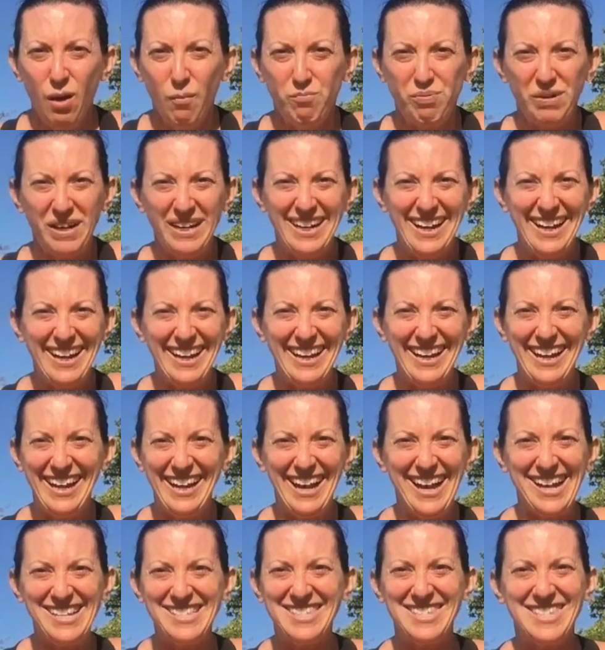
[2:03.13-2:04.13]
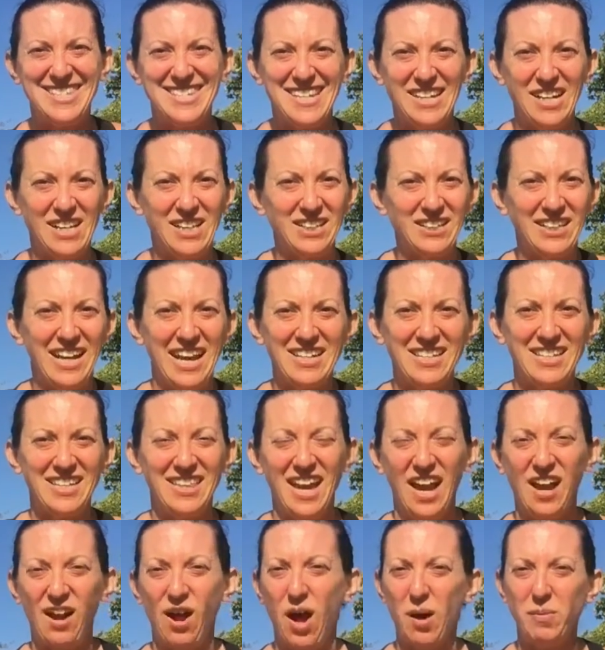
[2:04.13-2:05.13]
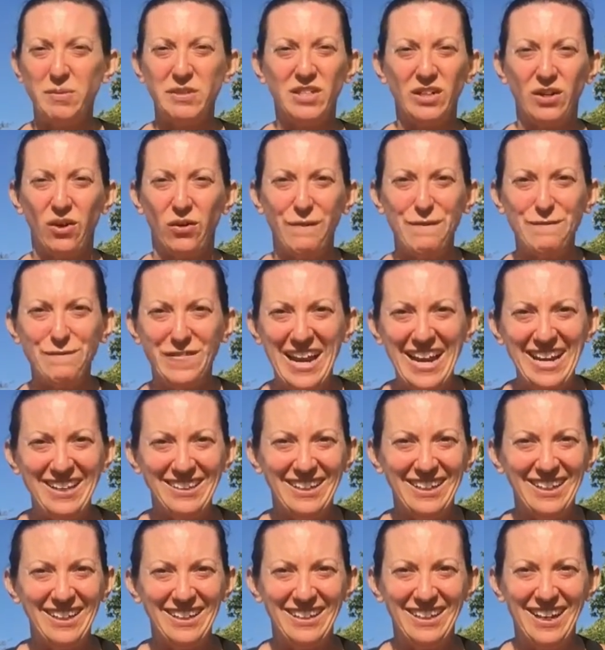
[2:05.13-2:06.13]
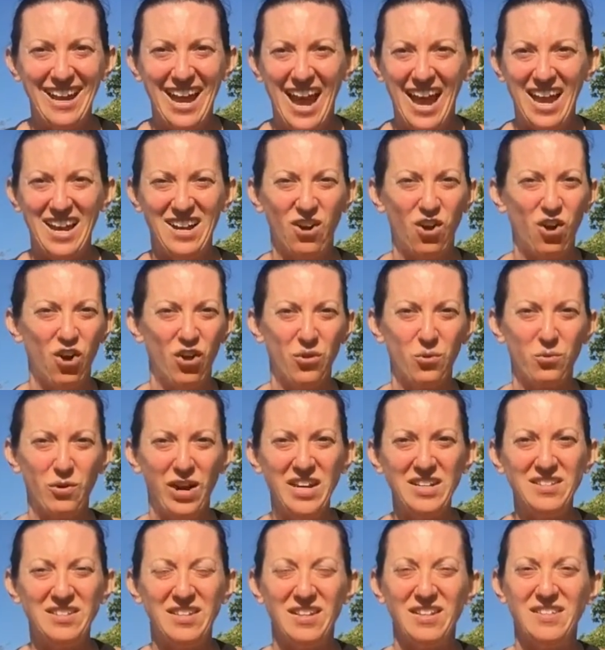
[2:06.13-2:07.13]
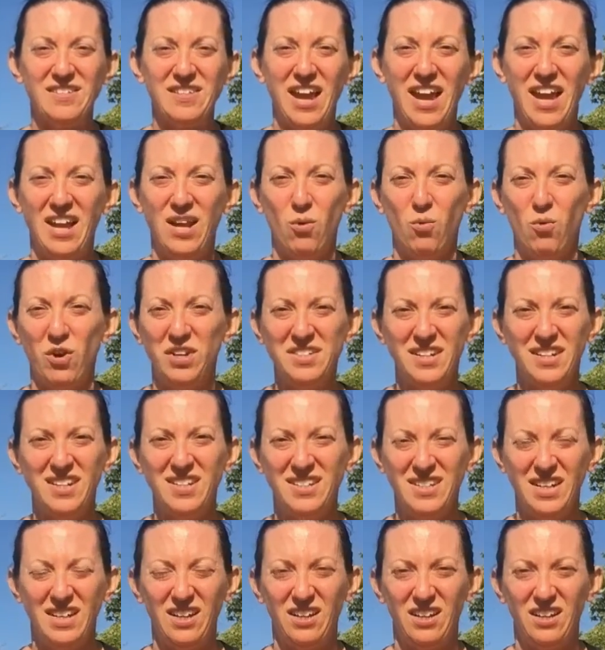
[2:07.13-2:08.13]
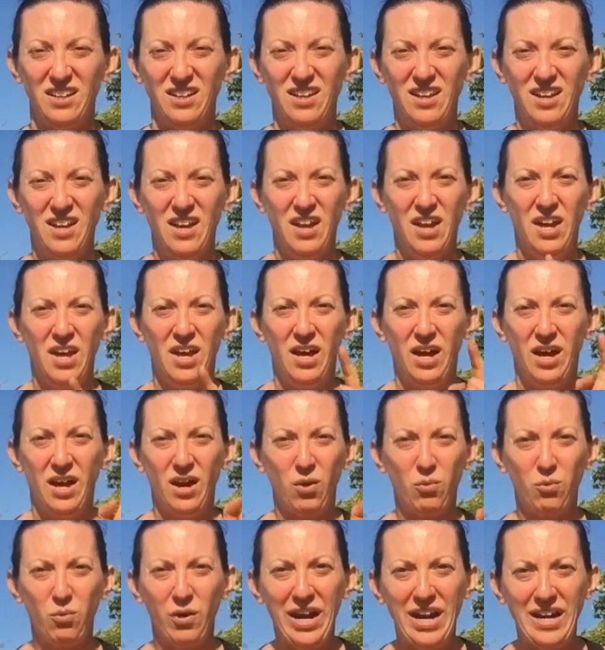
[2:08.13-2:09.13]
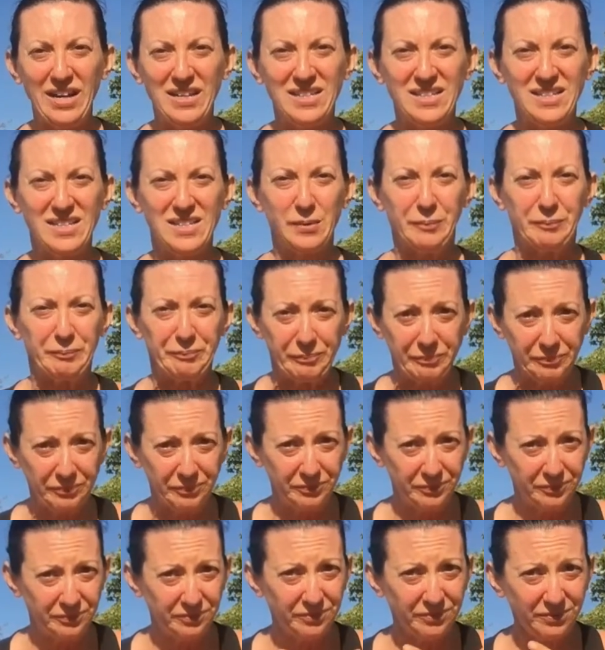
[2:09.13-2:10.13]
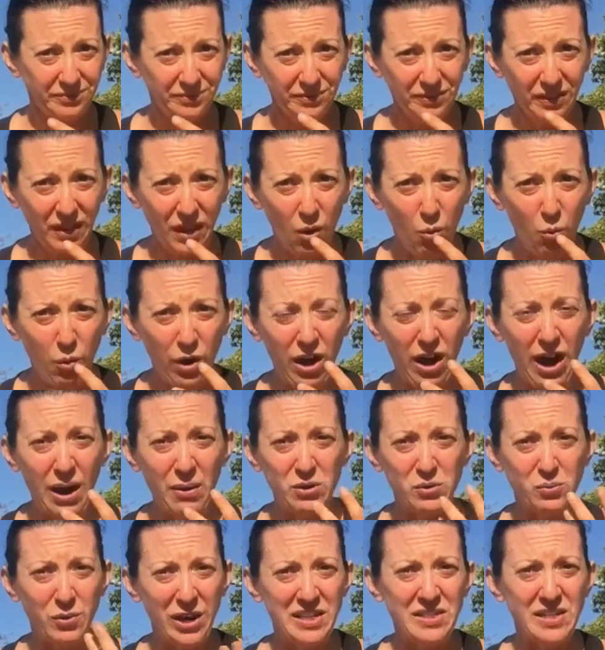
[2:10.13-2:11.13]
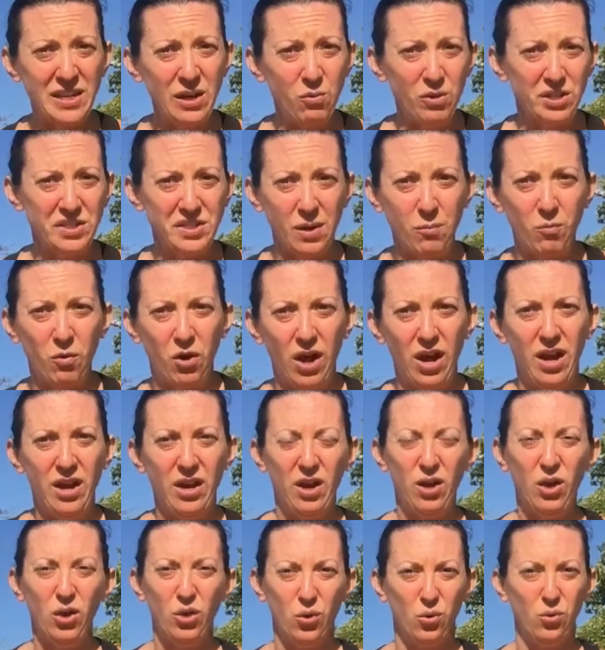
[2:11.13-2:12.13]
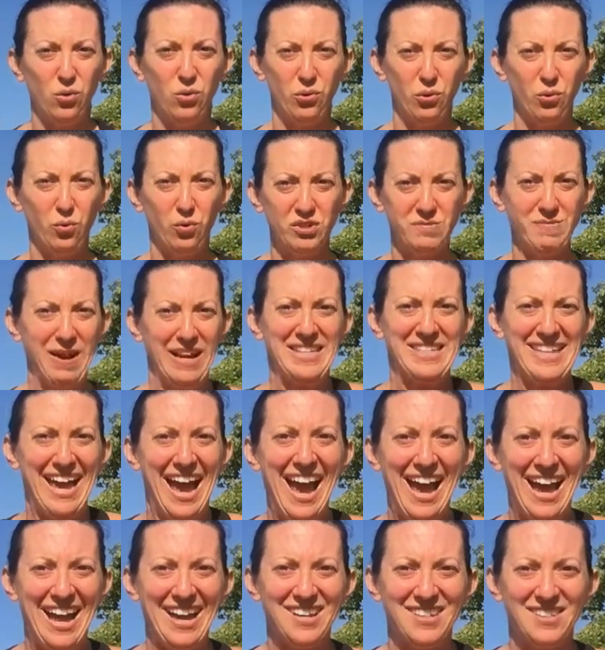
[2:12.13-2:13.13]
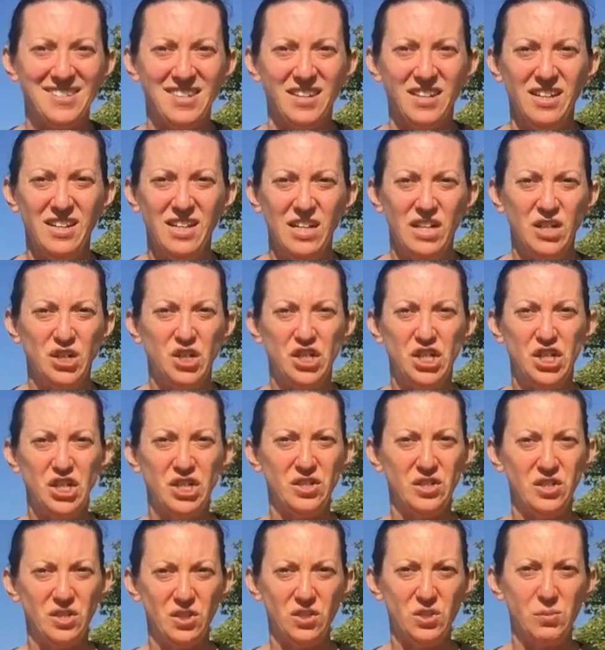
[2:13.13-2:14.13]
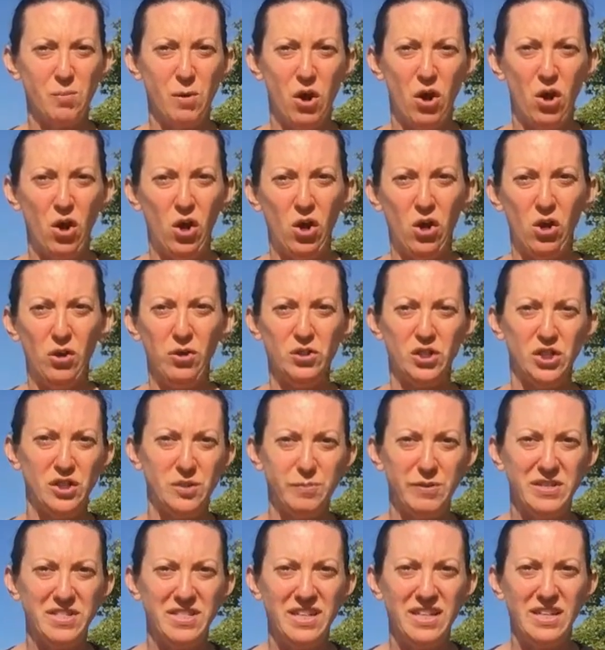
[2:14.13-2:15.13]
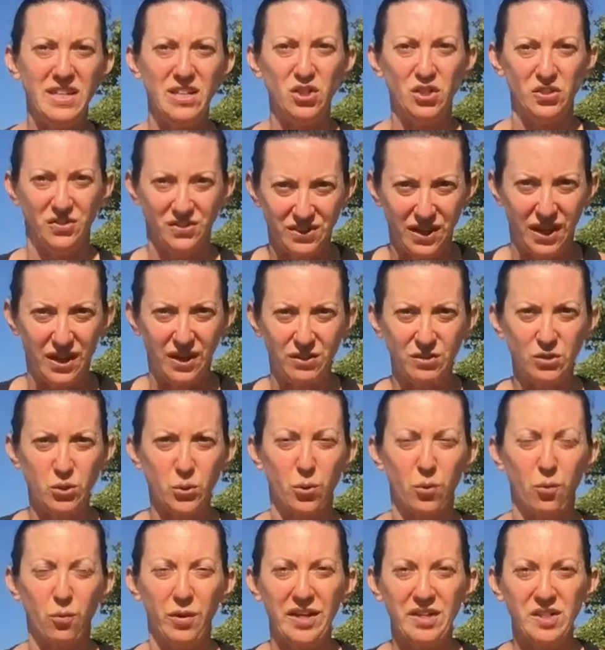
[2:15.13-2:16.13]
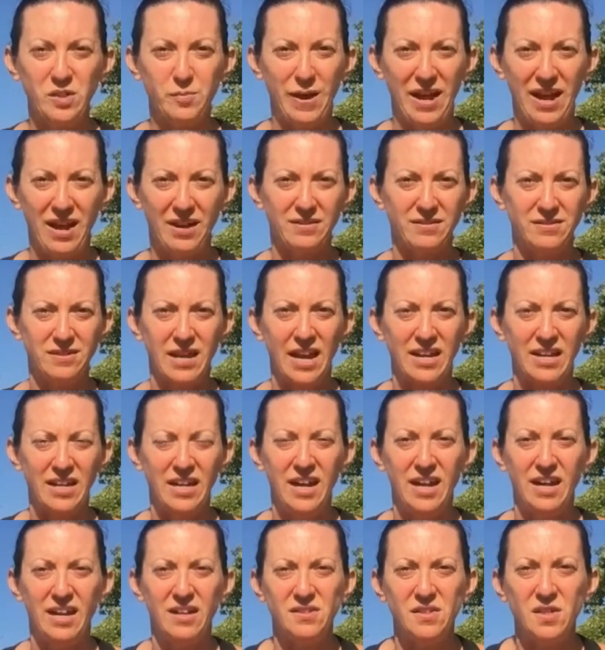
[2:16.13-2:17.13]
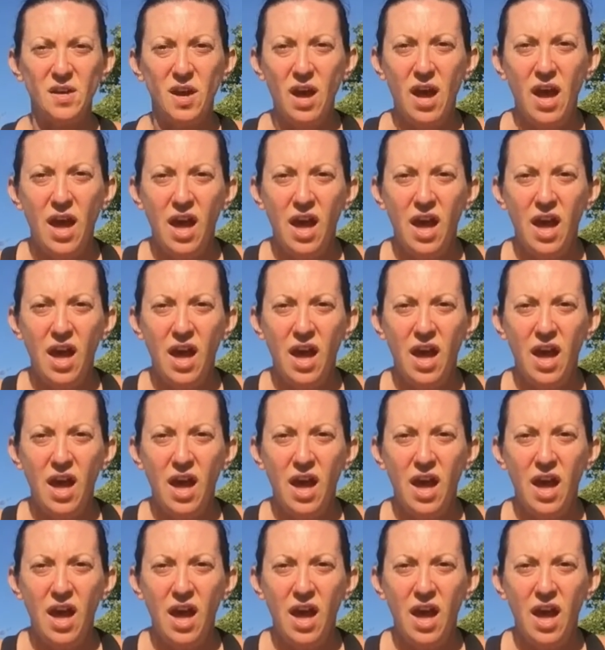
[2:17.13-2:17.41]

but I'd still get to that obstacle and fail it at all the races. And it wasn't until a race where I was racing with someone who was my size She's small, she's petite, she's got a short wingspan, tiny hands,